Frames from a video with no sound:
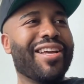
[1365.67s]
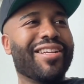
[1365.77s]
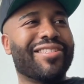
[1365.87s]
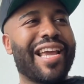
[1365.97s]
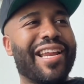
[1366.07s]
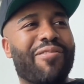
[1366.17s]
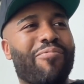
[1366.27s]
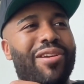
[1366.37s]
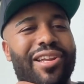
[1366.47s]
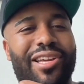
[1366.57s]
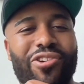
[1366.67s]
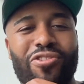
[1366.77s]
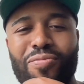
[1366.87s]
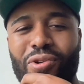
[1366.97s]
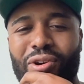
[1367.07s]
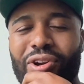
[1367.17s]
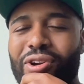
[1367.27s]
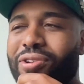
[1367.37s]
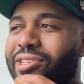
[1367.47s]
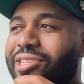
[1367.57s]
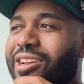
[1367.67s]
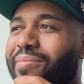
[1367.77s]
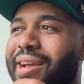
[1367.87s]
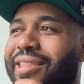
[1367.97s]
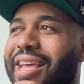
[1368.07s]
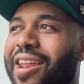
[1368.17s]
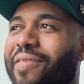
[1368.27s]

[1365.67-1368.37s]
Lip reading: dating one of the Gilmore girls or something like that.